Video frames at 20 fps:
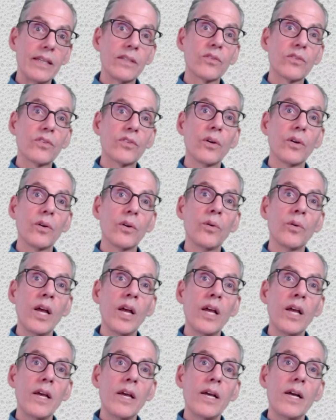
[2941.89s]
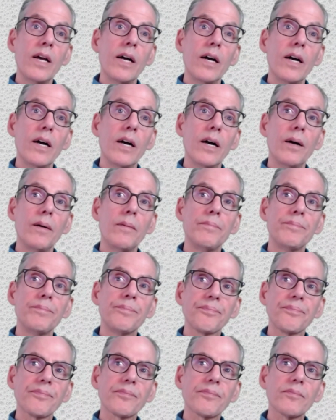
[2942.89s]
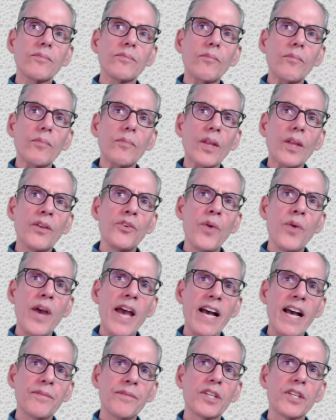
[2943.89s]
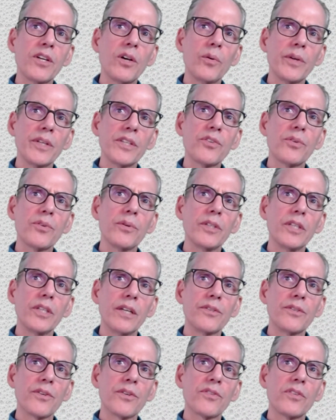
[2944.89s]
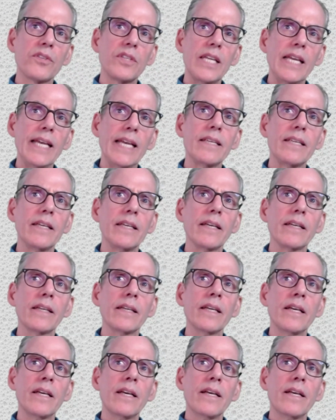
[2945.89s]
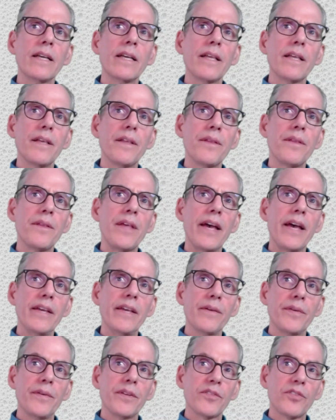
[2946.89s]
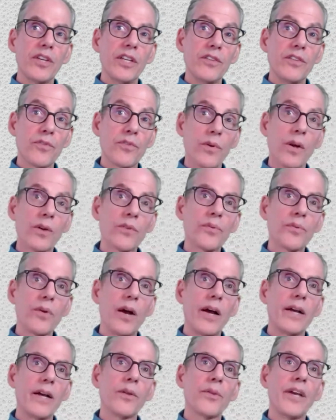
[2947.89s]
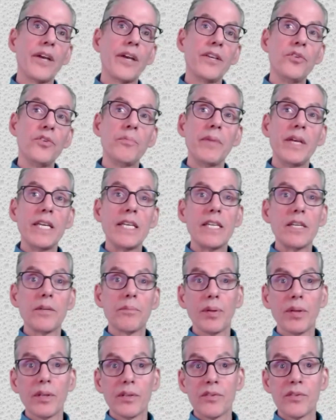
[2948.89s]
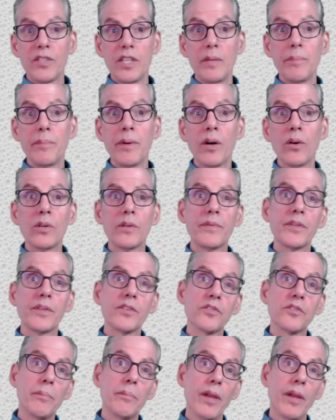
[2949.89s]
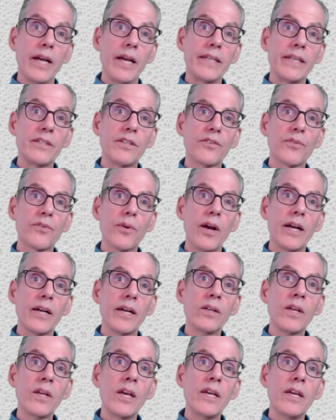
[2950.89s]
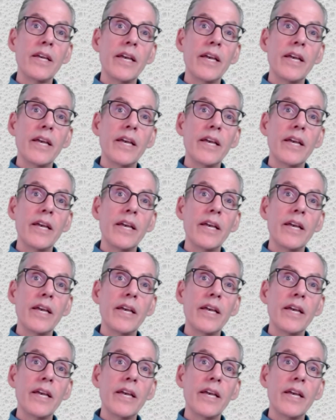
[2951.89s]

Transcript: And so um, you have to go into it understanding that if it's a drug trial, that you may get placebo if it's a blinded trial.